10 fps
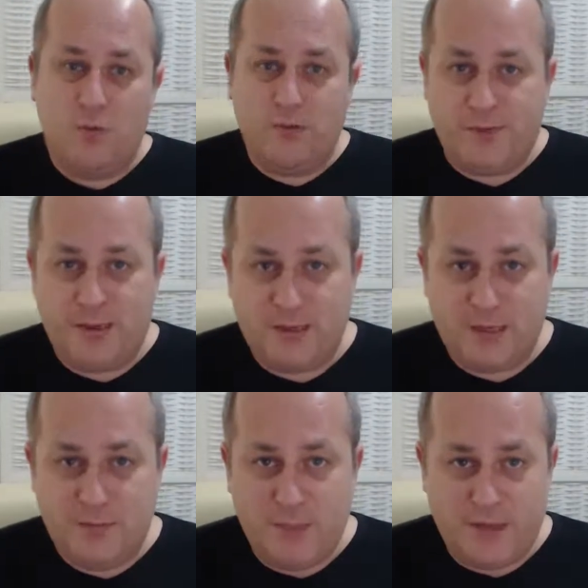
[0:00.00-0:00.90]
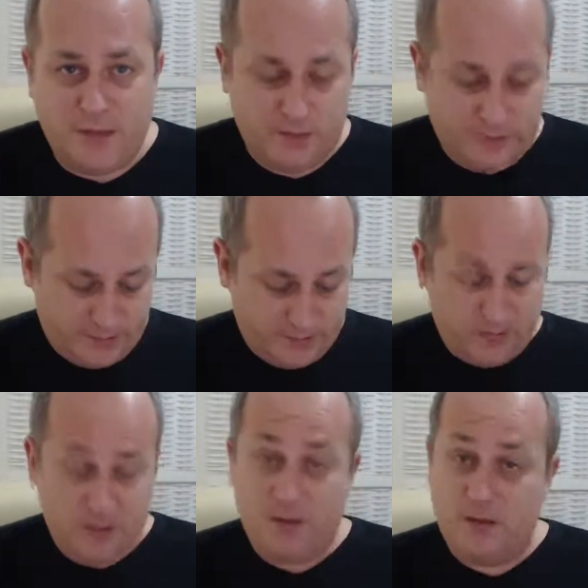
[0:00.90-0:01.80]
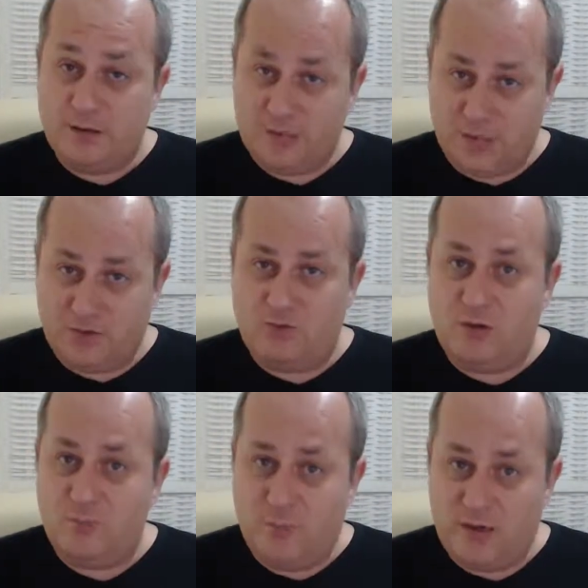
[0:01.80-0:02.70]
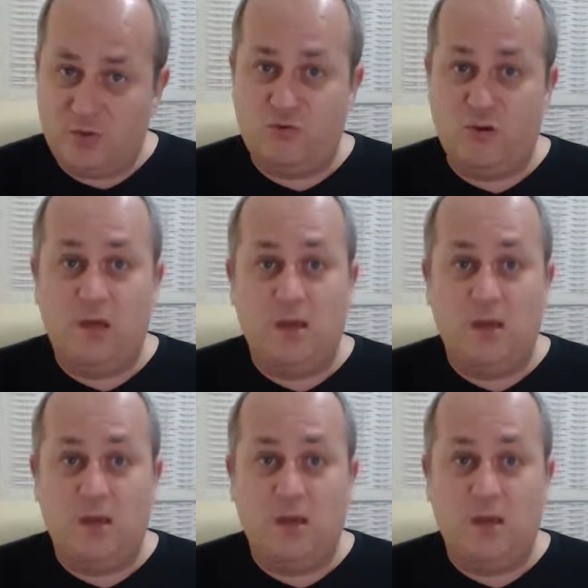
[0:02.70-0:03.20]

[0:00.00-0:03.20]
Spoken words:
things that need maintenance, statutory, mandatory,